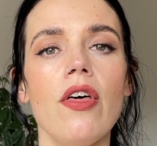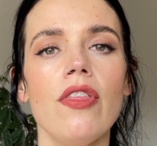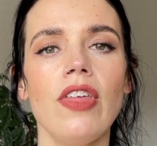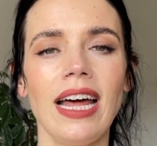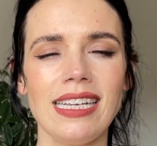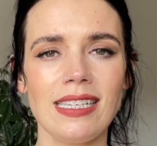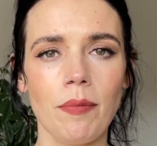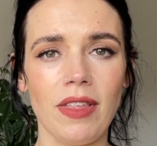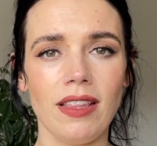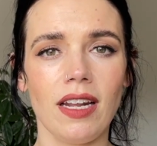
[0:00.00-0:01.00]
That is
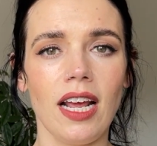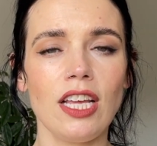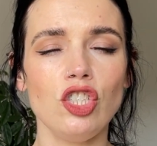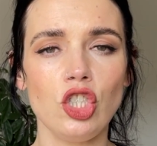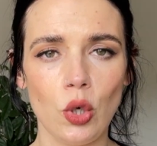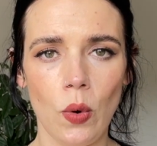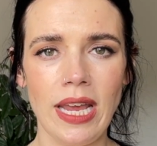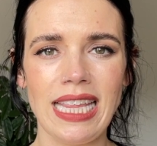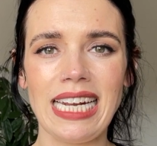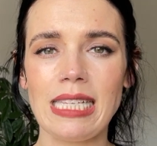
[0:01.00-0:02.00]
something that I
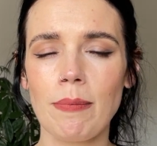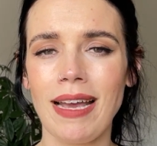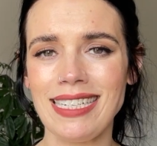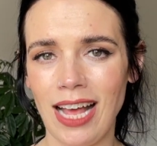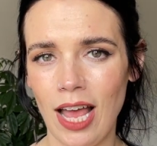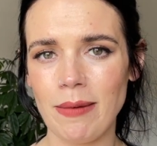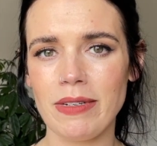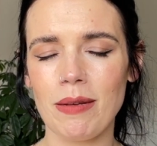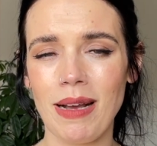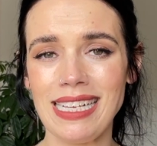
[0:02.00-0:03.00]
enjoy. That is my time
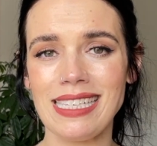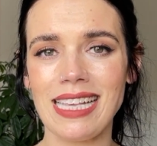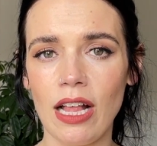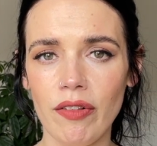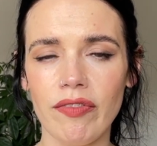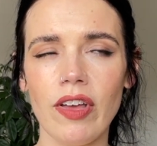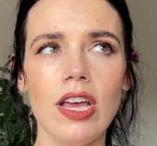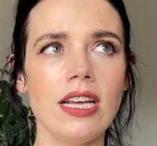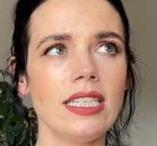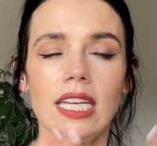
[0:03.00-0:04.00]
to myself,
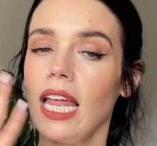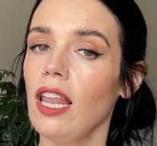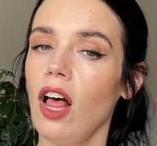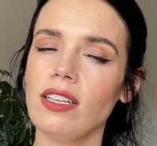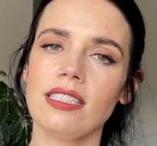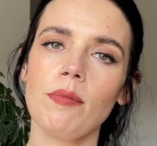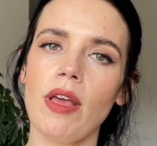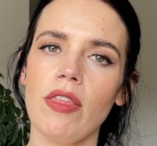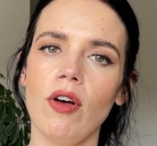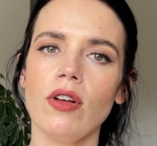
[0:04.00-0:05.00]
to get lost in
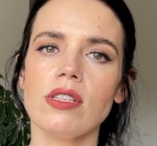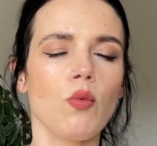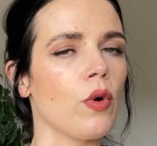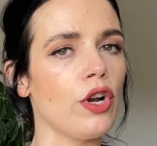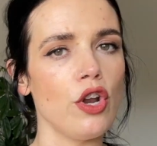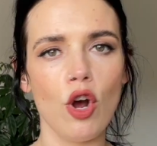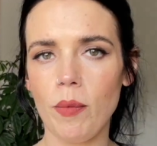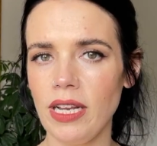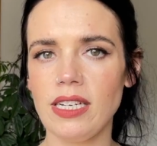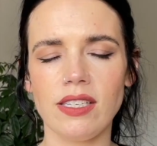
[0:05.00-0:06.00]
my thoughts, where
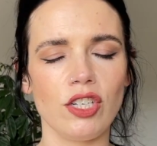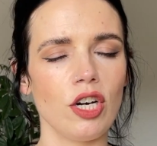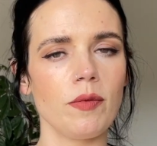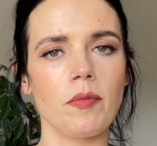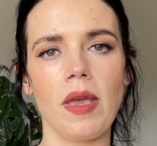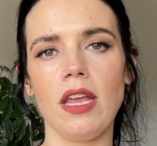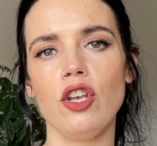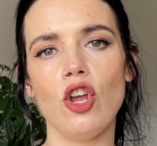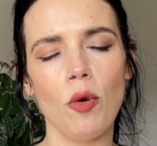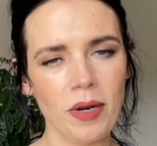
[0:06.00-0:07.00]
nobody disturbs me,
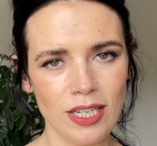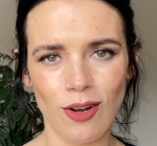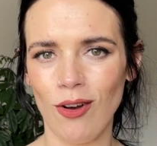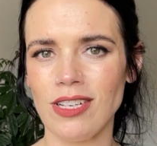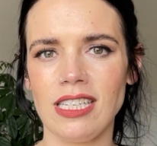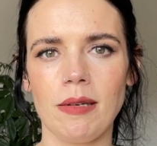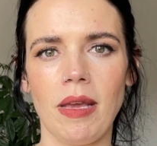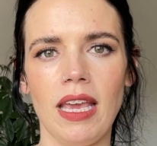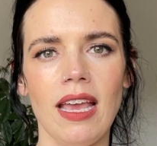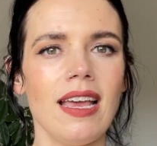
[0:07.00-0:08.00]
nobody talks to
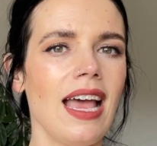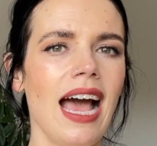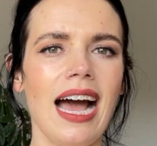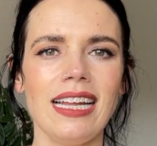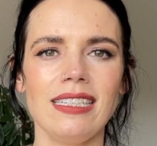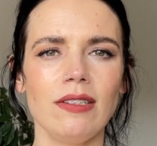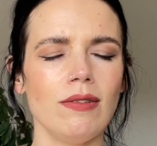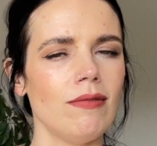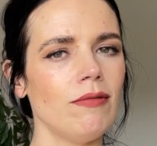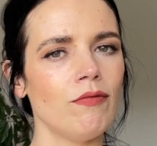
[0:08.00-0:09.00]
me. And
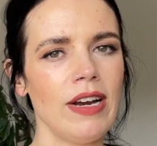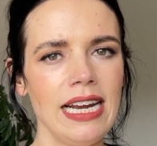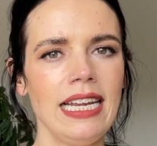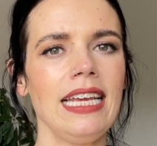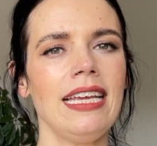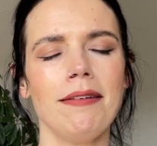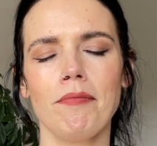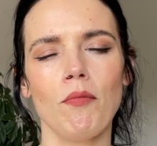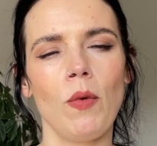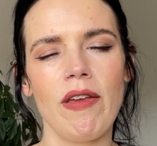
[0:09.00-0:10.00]
really,
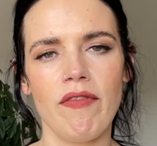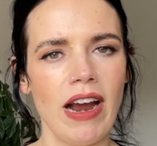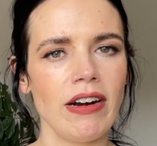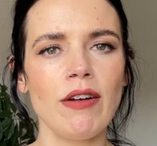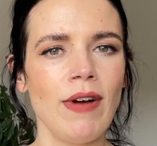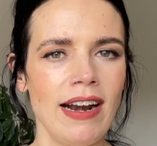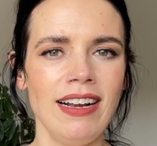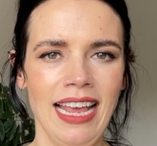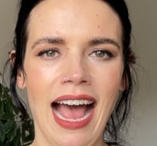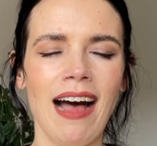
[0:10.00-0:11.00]
we very
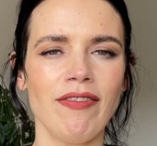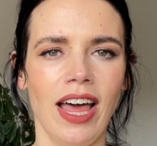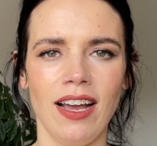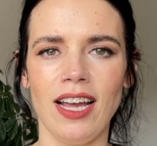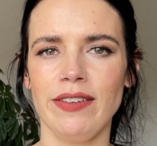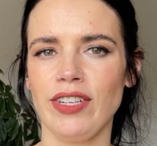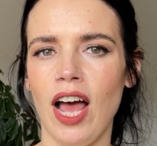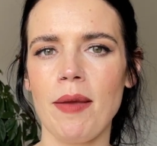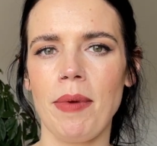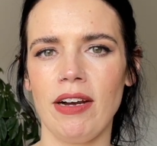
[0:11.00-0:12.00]
rarely have that kind of
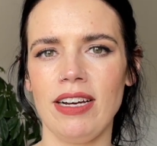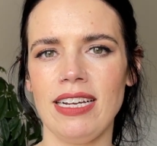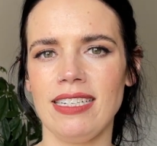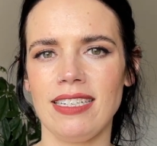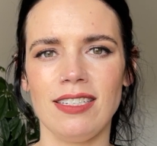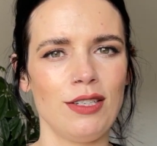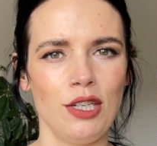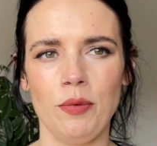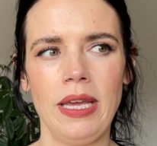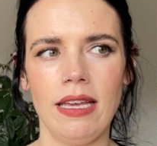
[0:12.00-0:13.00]
time period,
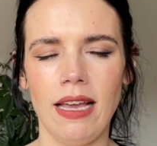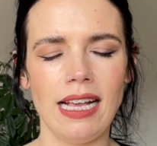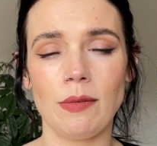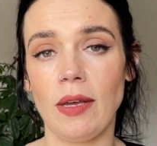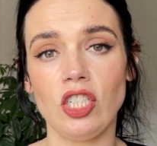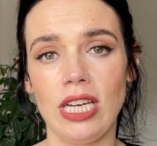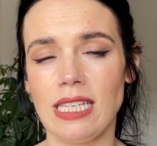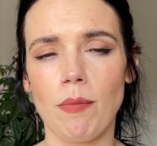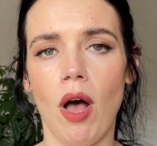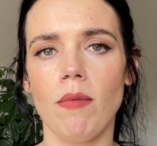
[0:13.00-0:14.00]
do we? Especially
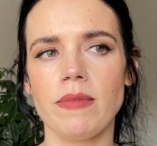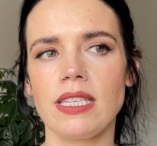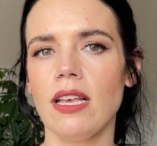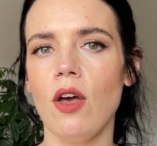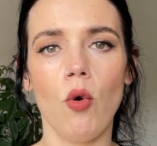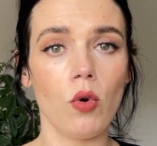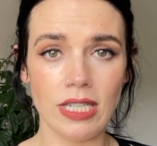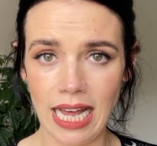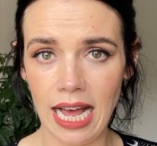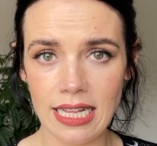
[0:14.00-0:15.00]
as moms or
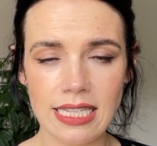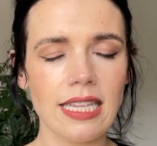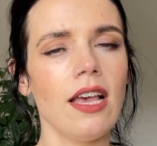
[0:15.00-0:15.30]
dads.